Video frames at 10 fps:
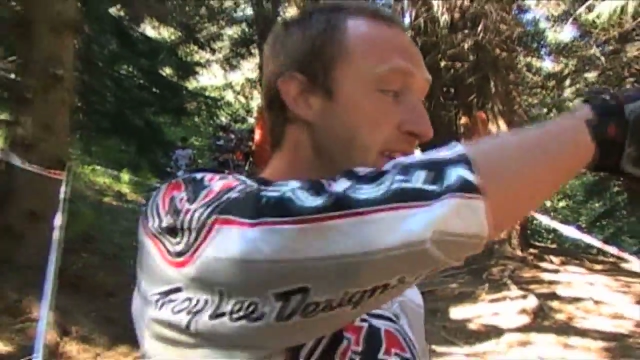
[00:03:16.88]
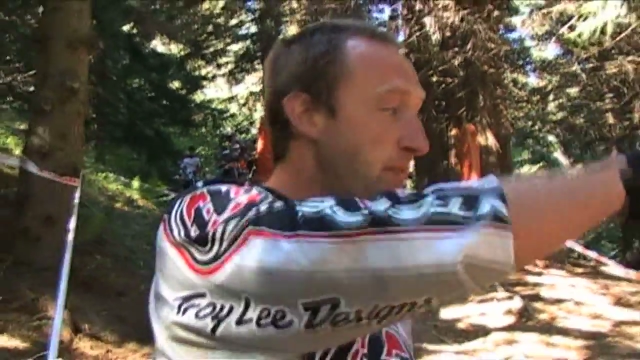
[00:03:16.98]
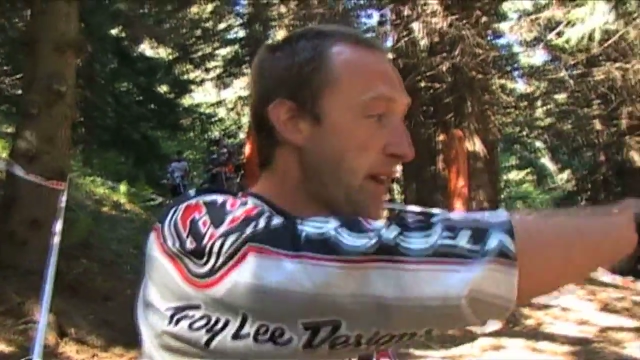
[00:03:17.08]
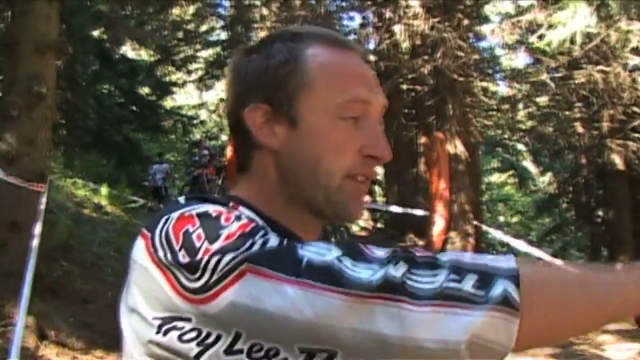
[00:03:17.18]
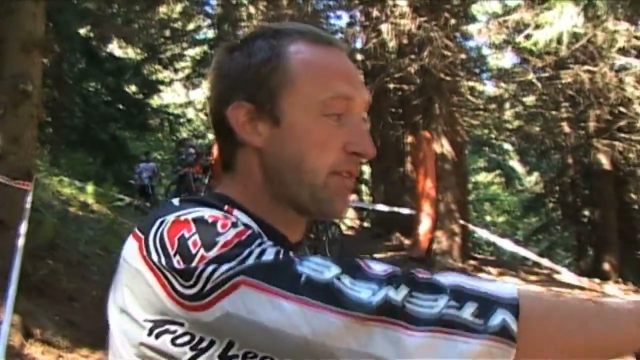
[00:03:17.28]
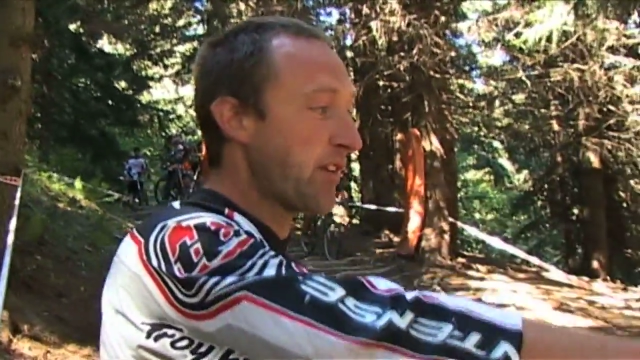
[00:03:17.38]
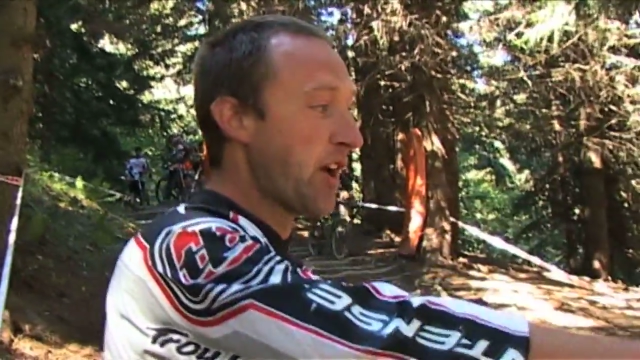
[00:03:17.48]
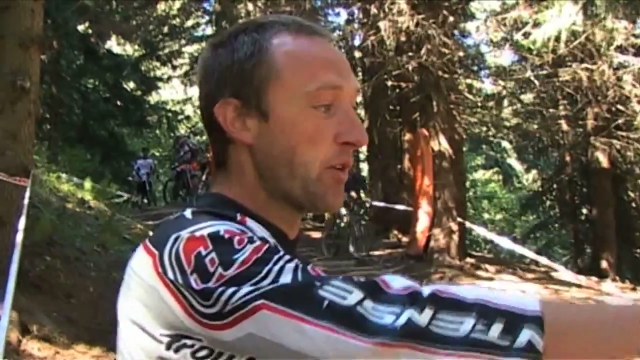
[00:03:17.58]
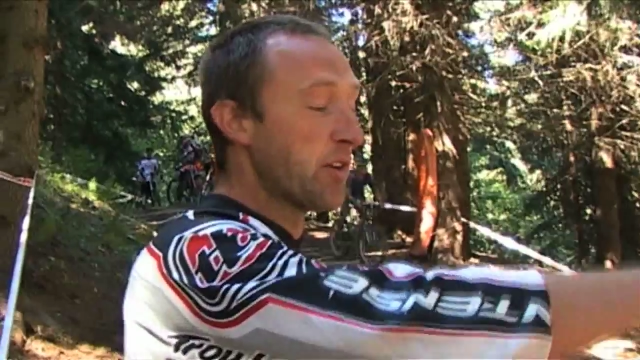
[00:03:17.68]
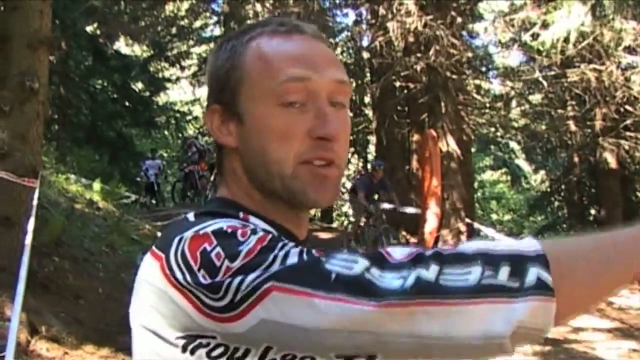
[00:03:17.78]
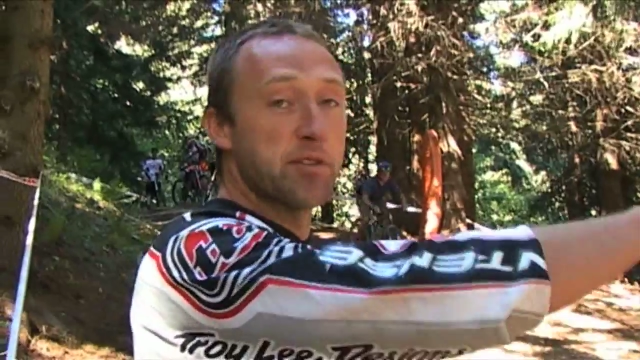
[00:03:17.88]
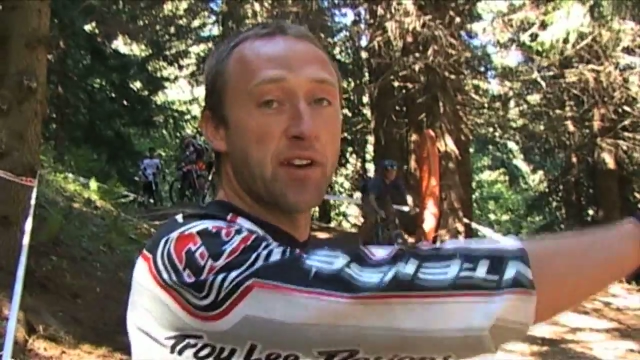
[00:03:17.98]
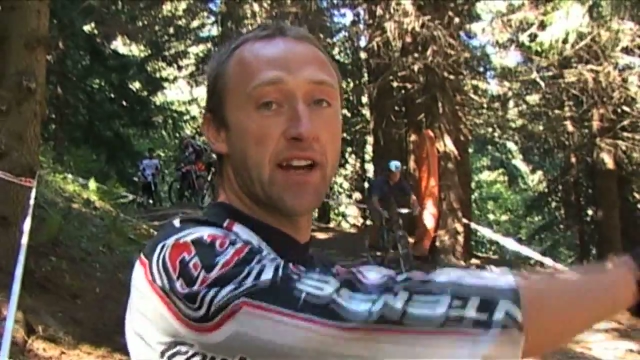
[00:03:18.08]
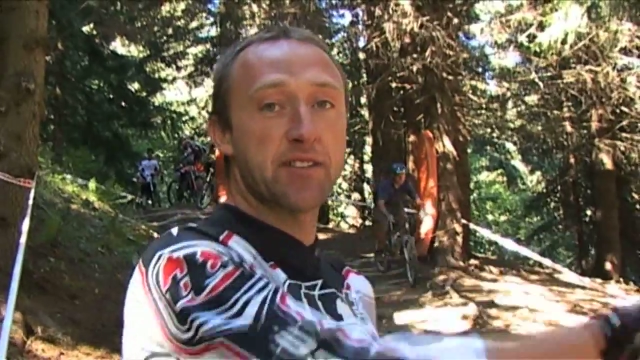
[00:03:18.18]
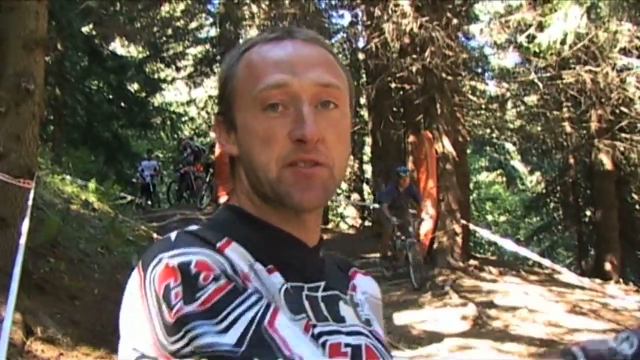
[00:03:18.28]
the bike flow onto
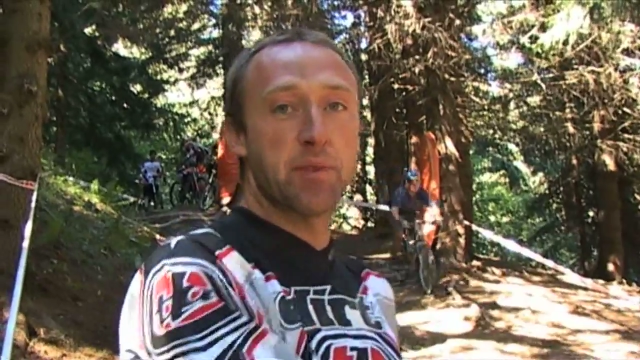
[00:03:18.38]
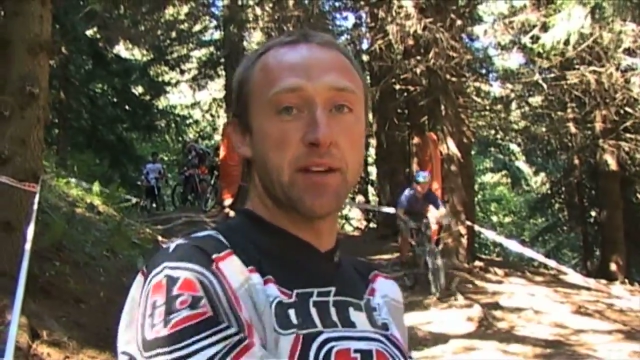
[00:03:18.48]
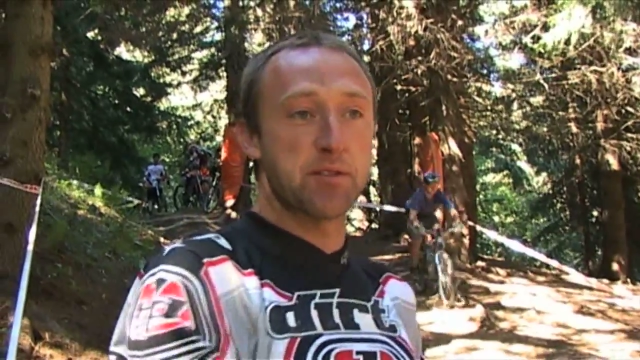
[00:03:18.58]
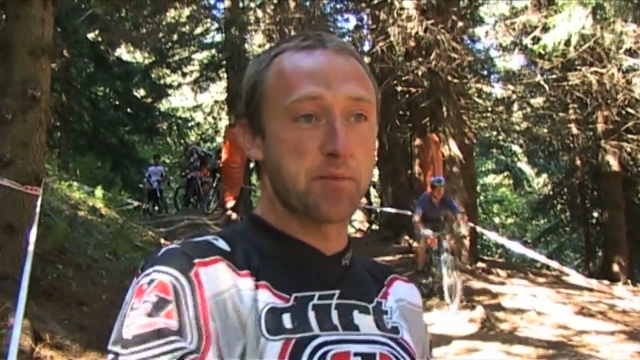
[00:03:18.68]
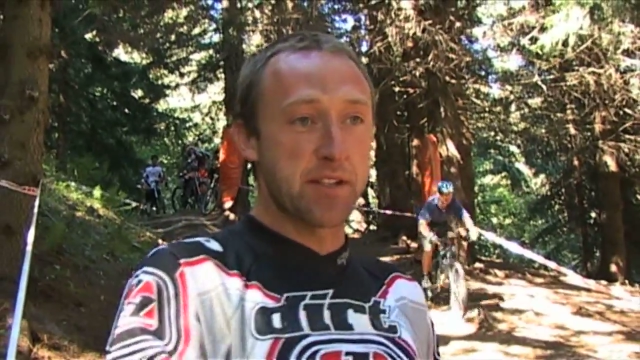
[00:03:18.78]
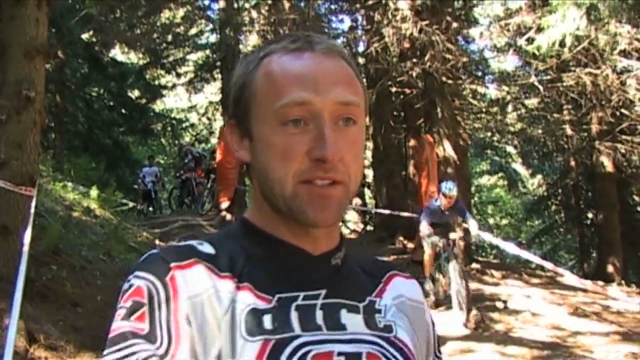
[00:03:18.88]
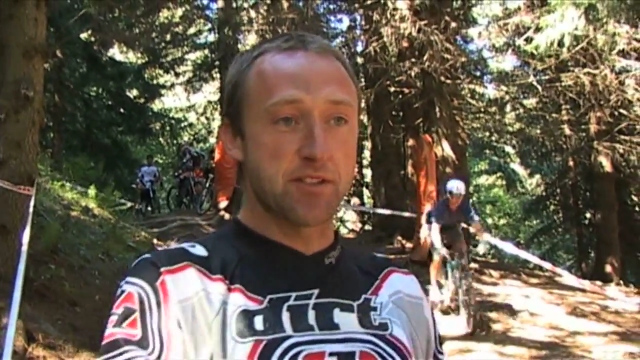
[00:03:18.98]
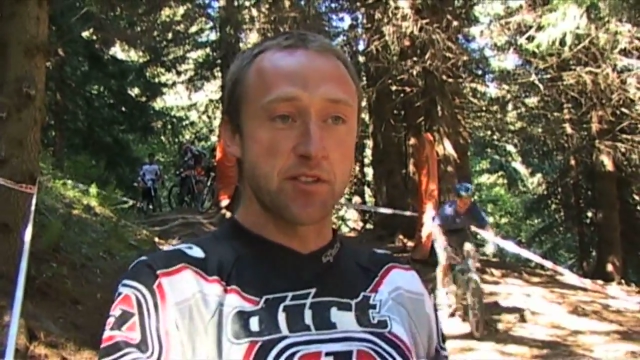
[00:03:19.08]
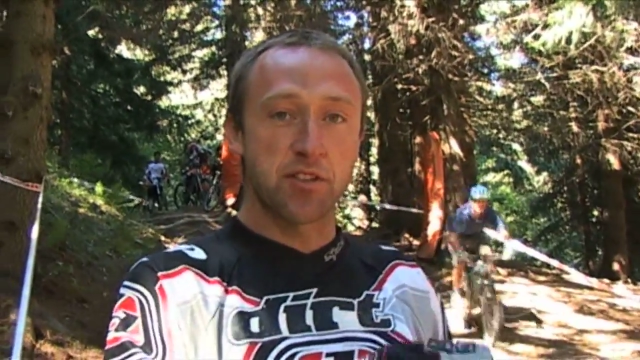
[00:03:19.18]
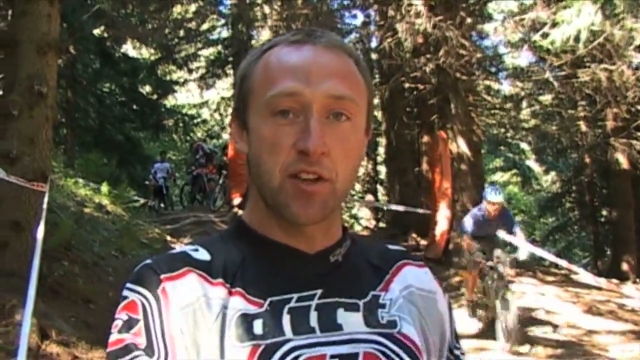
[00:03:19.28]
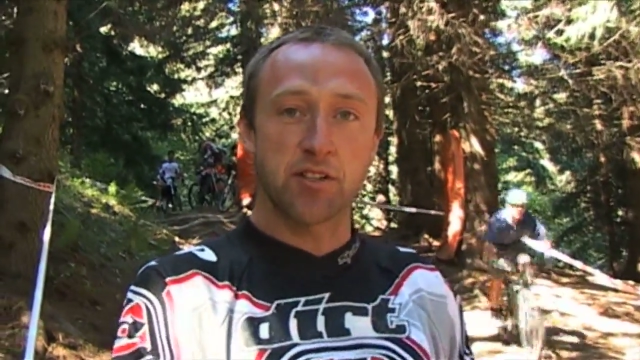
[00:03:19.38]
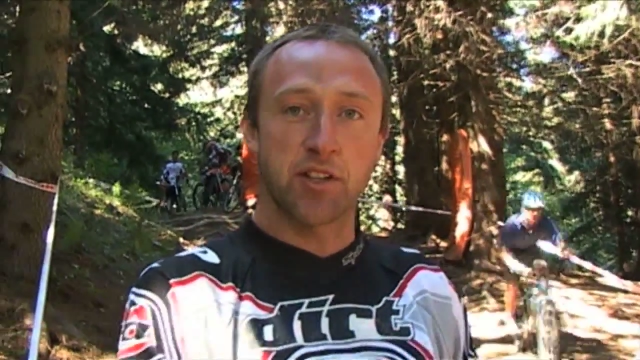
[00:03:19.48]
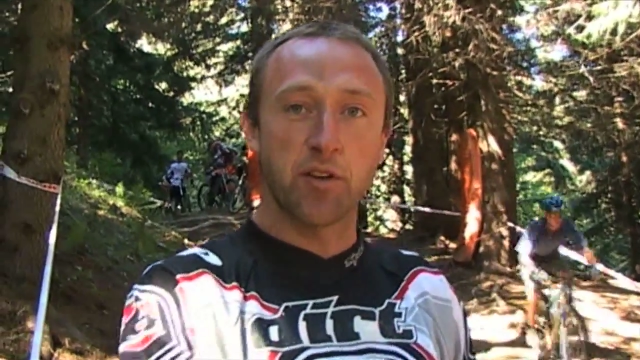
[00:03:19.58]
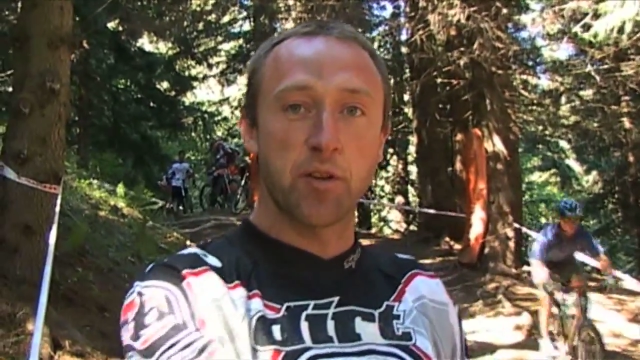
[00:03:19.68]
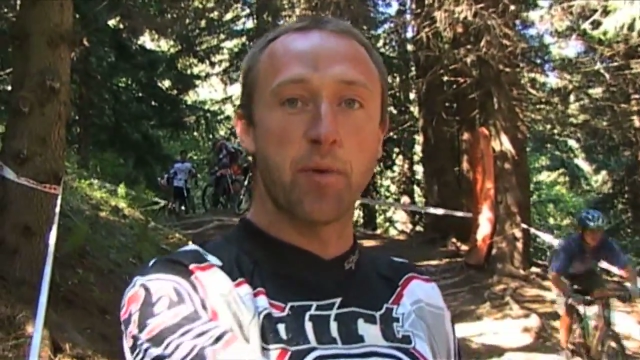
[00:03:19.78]
flat spaces. It's not
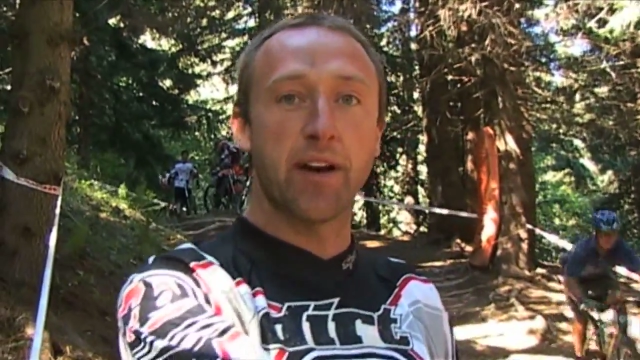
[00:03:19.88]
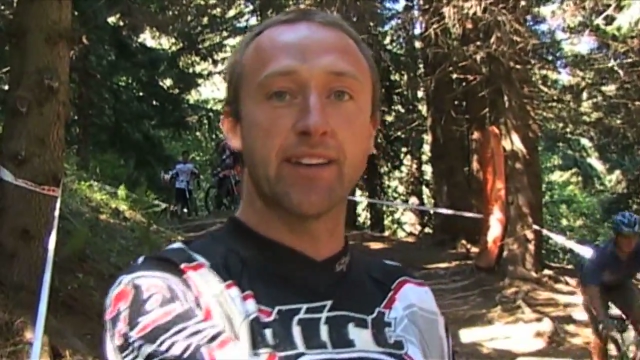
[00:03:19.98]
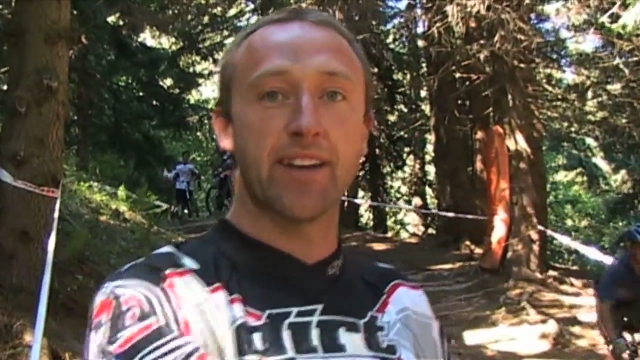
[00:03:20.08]
slowing the bike